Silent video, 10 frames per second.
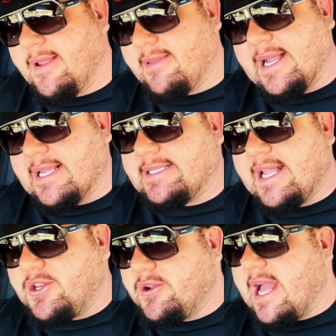like I
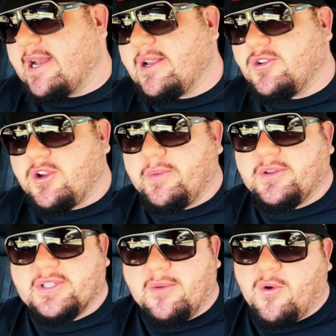said, you got to
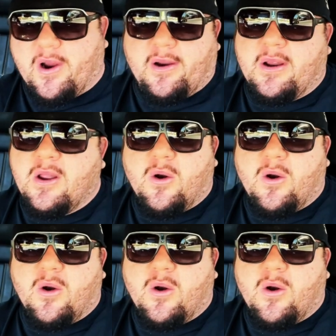contribute somewhere,